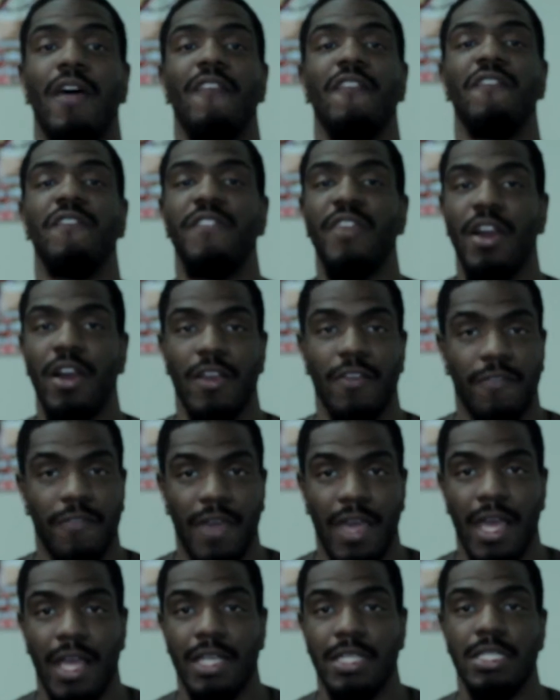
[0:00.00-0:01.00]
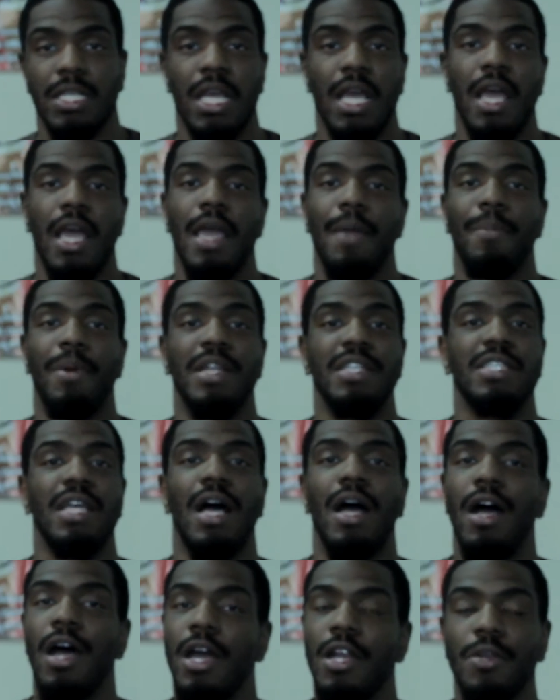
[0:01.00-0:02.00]
out very fast, but it's
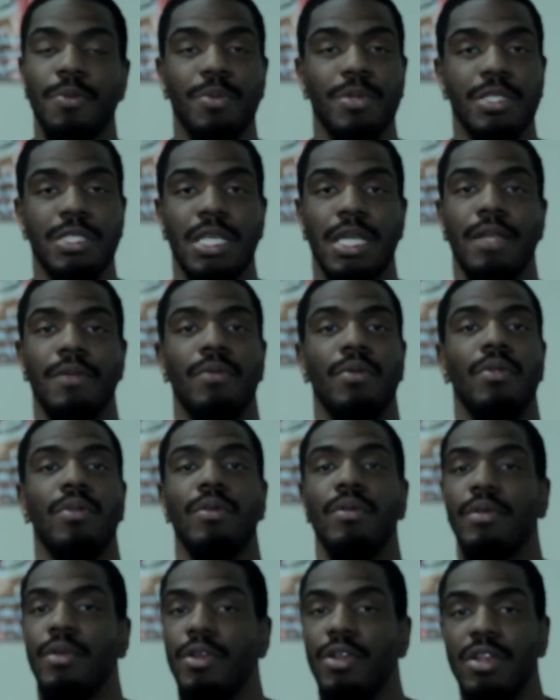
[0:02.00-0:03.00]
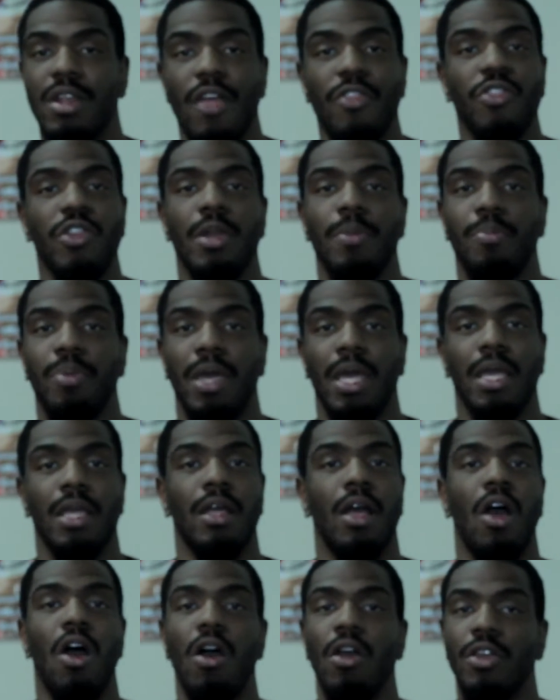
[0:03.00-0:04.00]
100% nothing to
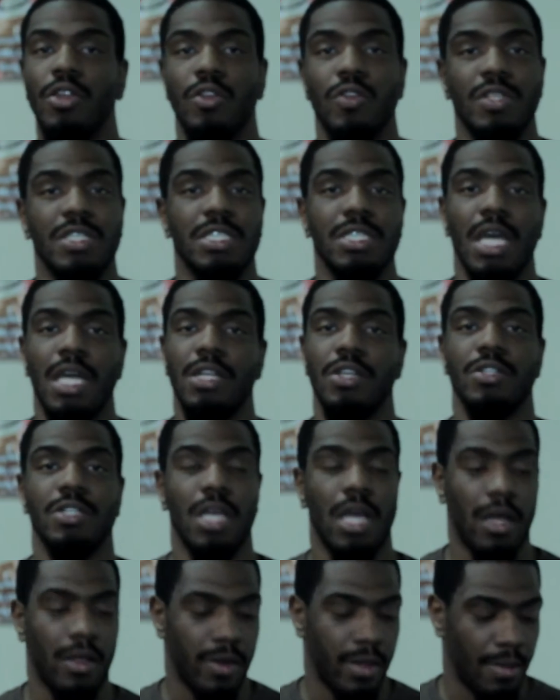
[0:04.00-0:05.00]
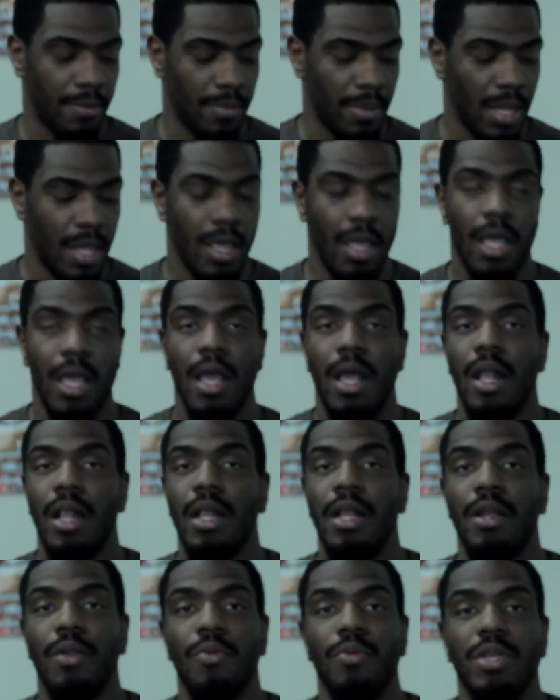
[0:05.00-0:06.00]
pay. All you do is sign your child up.
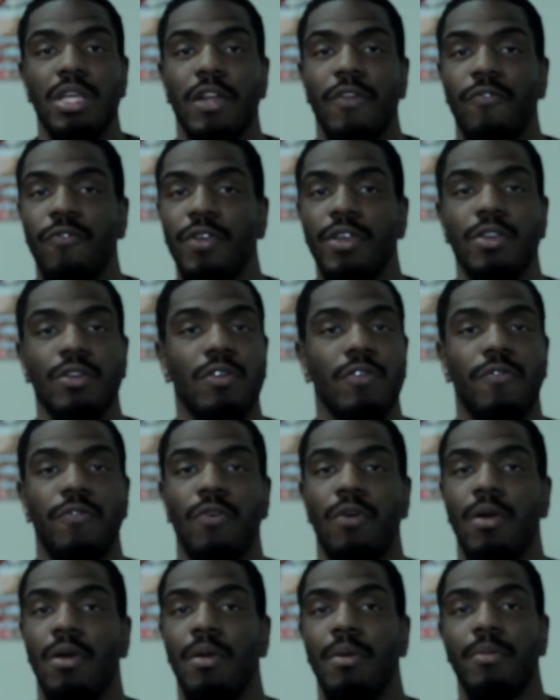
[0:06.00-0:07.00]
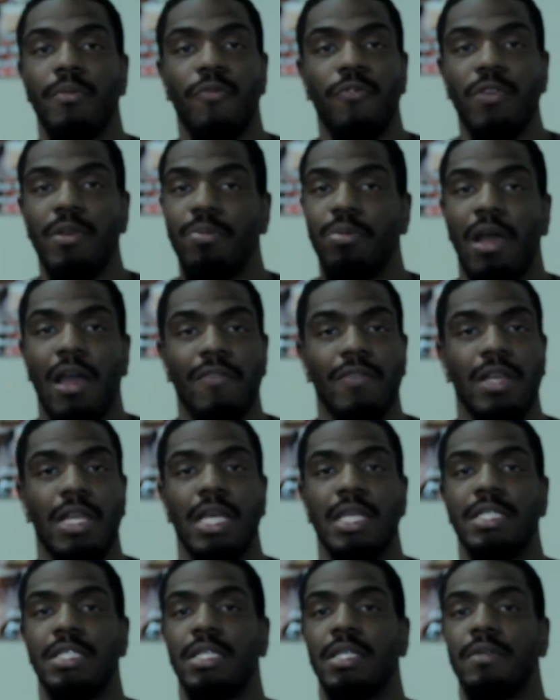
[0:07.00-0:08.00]
You get a free uniform, free private
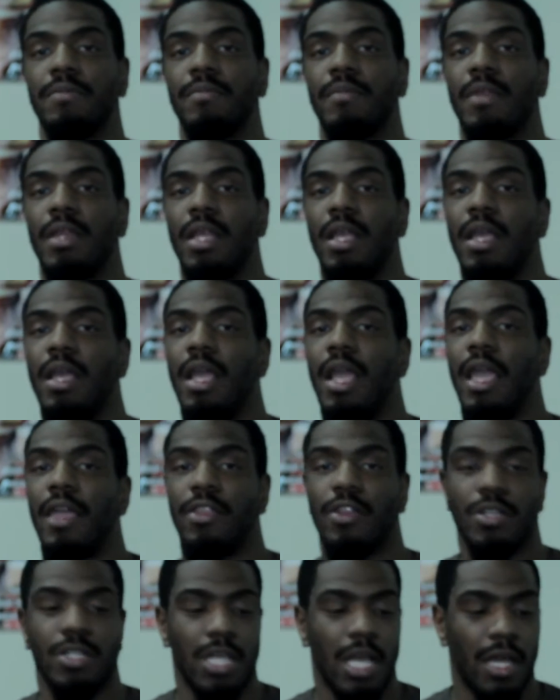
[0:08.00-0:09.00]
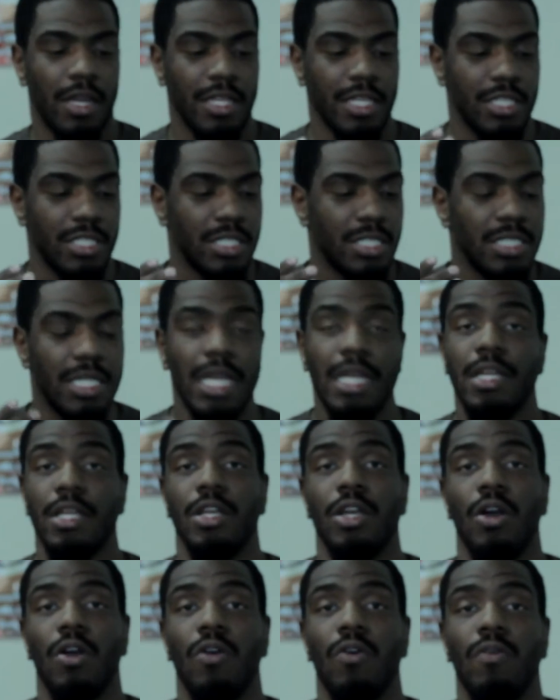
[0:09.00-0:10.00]
lesson, and your child is set to
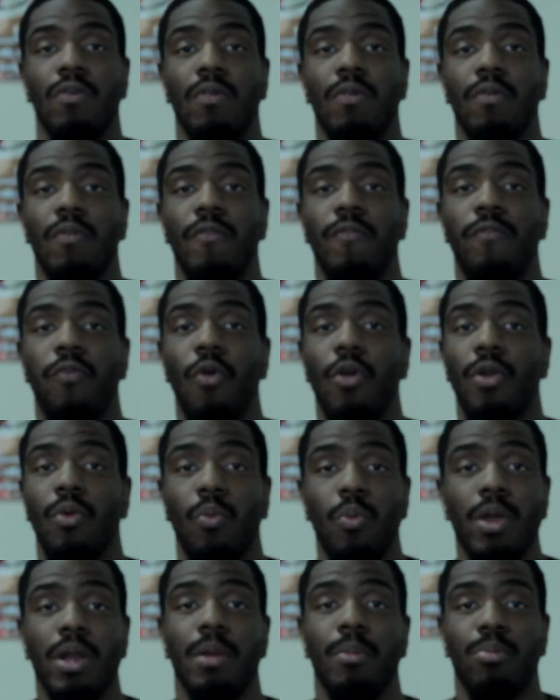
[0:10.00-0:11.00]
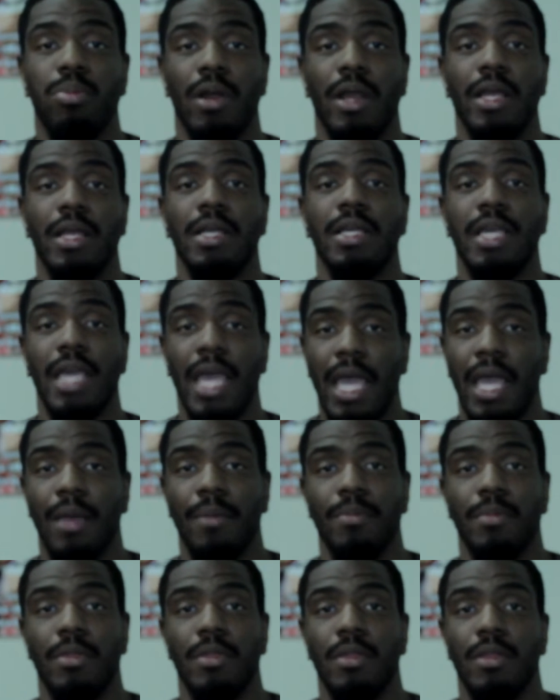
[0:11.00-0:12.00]
go for the winter break
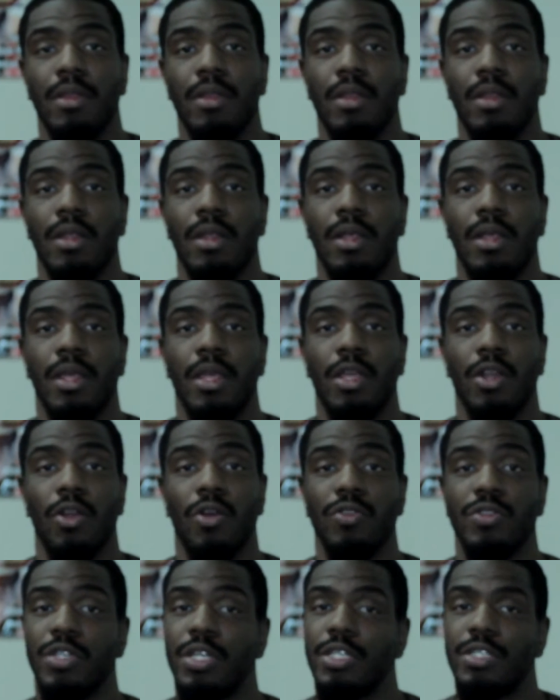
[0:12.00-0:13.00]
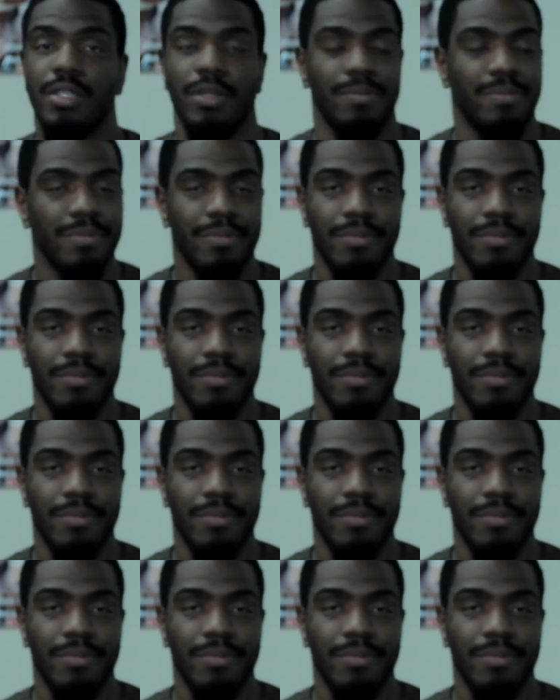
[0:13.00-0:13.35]
camp. You know, it's